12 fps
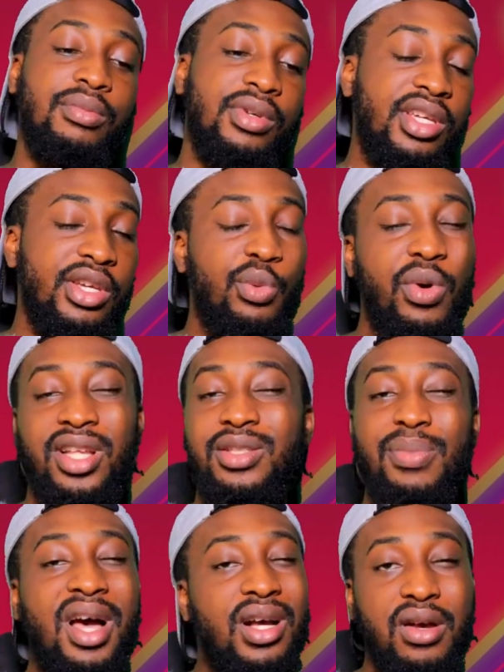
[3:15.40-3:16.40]
He
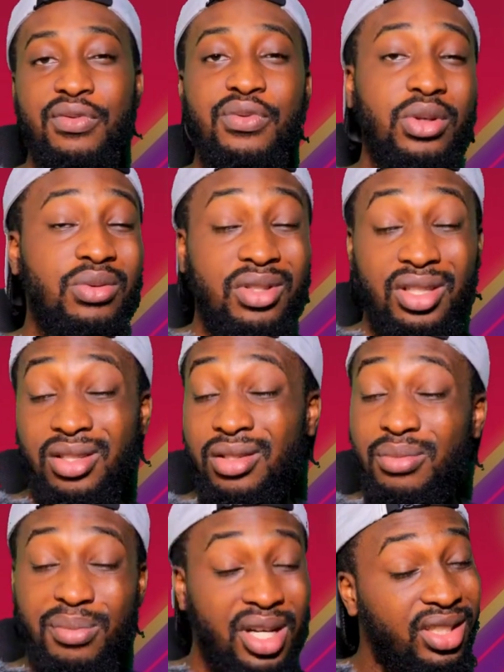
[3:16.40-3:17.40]
went back and forth with
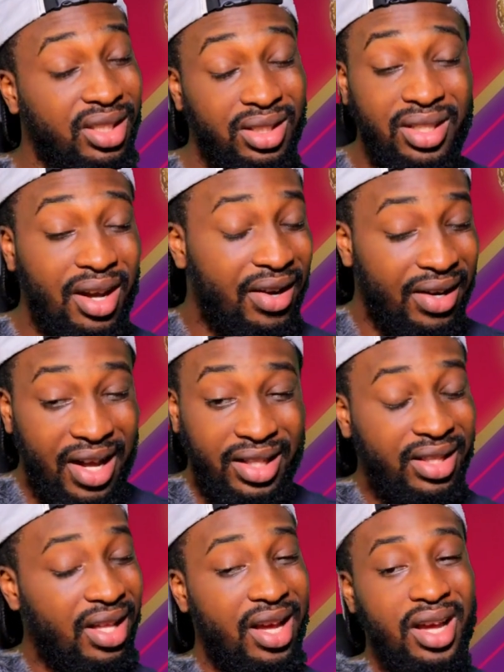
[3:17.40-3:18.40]
Manchester
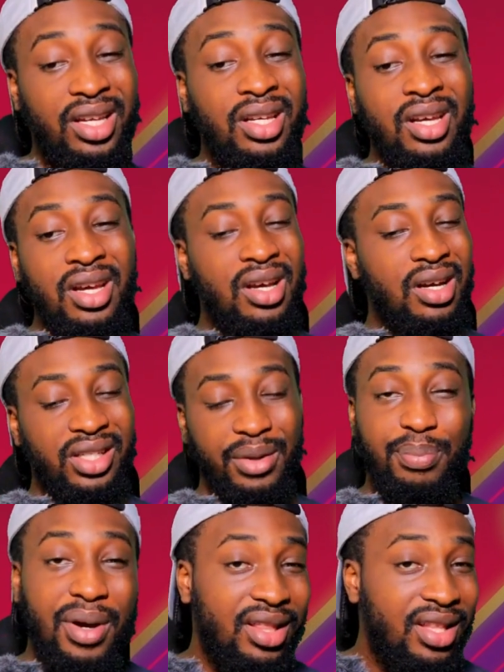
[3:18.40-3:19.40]
United,
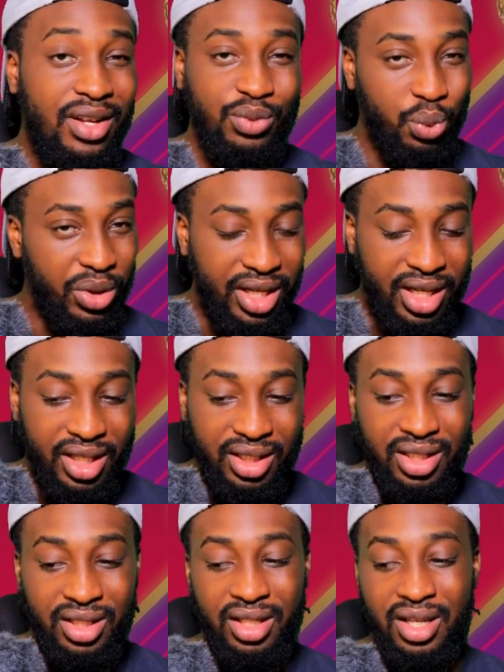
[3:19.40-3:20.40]
departed
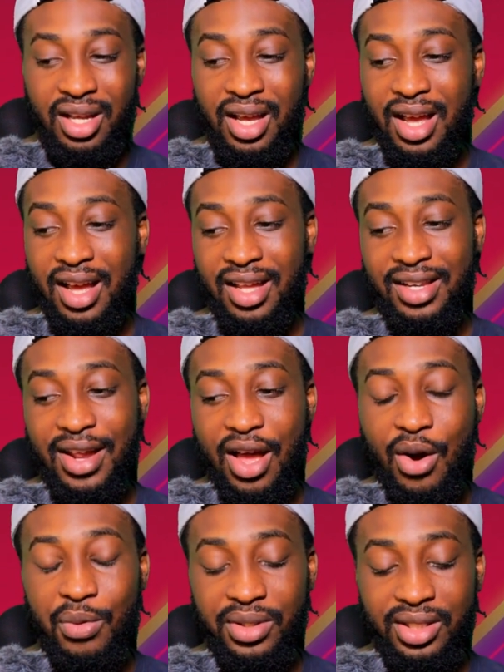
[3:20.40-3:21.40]
ways, and
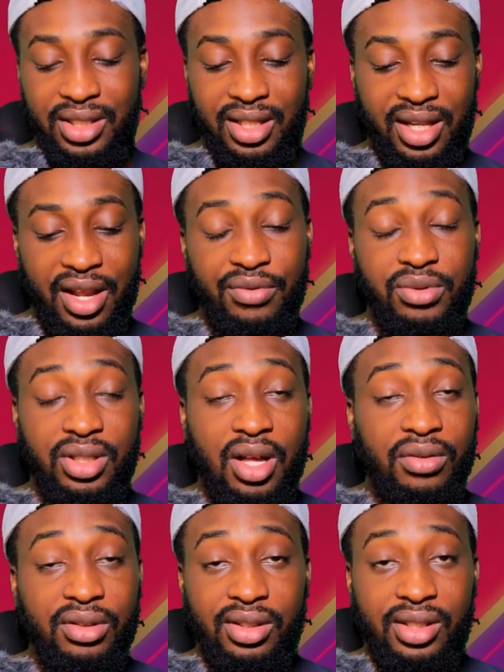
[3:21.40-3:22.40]
now he's left
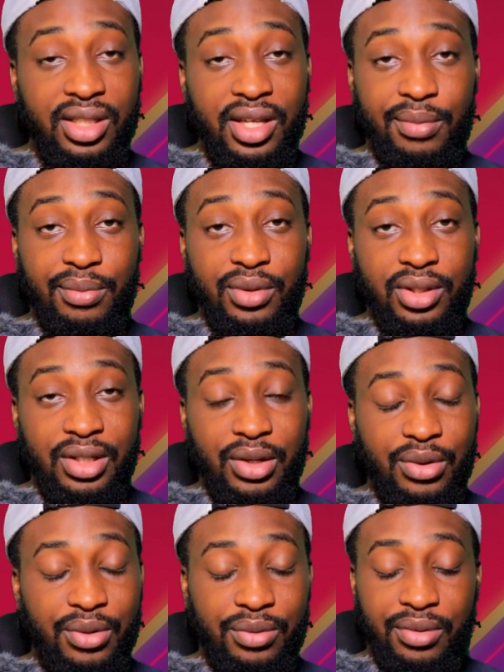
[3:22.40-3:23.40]
without the team.
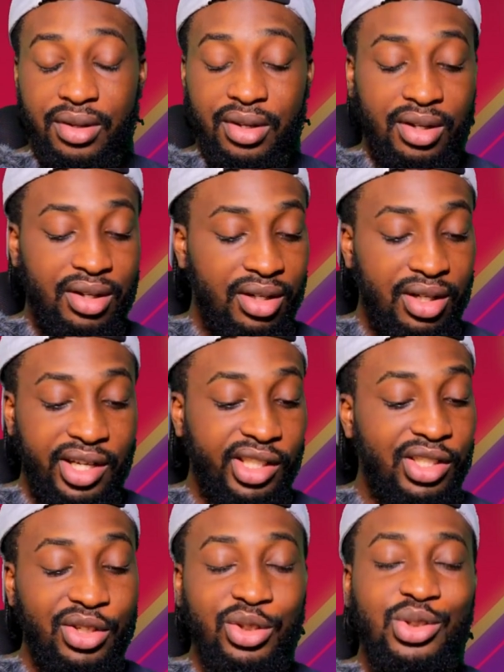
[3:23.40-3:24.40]
So
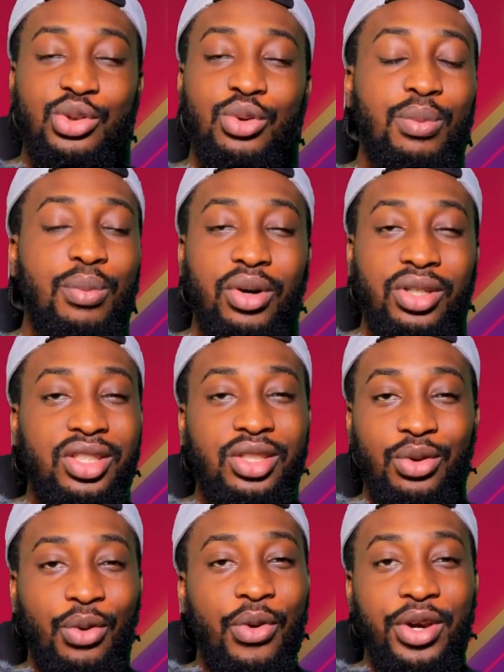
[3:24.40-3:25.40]
it's just so
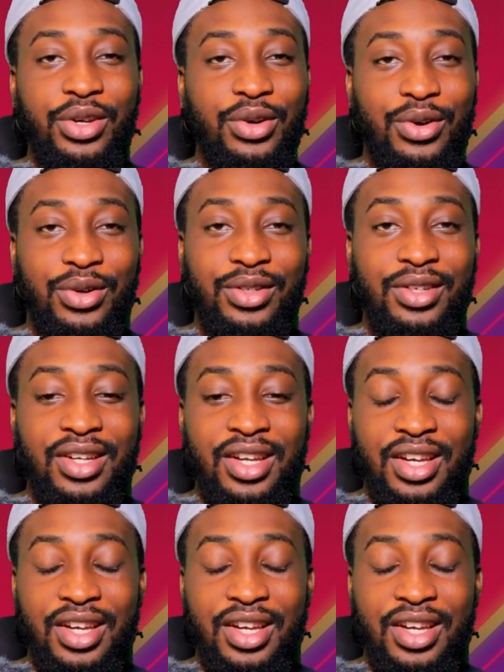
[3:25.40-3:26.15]
much going on